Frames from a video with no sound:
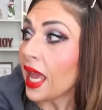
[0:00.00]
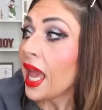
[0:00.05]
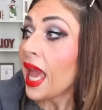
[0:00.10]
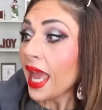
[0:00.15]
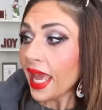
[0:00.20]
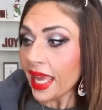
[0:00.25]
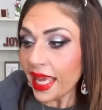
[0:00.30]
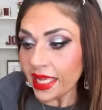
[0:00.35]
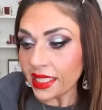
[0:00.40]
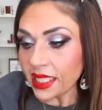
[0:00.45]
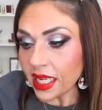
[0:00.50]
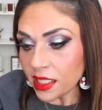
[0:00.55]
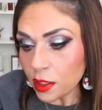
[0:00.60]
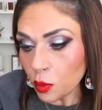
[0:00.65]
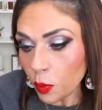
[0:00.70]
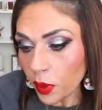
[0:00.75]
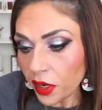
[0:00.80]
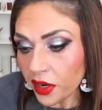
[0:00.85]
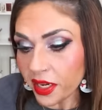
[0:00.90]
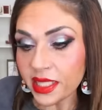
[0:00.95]
He
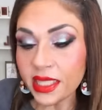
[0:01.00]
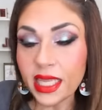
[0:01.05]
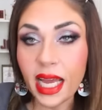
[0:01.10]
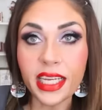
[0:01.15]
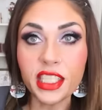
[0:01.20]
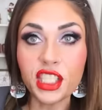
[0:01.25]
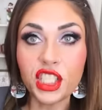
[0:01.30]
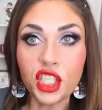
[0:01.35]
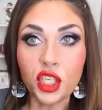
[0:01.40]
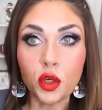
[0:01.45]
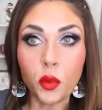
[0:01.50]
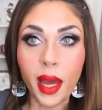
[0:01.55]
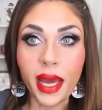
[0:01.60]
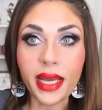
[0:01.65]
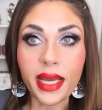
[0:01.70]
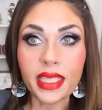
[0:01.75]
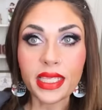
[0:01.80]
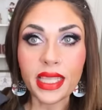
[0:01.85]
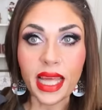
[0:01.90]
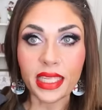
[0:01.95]
does wear a size
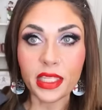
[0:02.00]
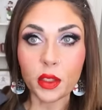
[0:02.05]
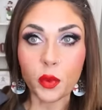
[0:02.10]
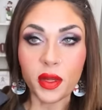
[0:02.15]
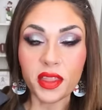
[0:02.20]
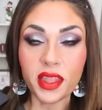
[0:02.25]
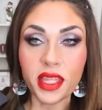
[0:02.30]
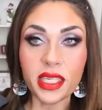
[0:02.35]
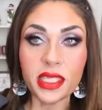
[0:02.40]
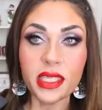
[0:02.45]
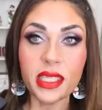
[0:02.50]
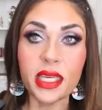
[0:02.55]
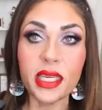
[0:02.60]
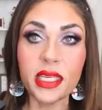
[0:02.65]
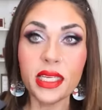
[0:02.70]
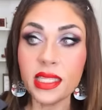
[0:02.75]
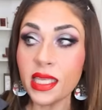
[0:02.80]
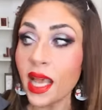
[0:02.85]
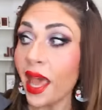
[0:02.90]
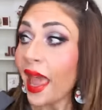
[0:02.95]
2X. That's what this
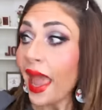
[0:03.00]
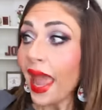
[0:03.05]
is.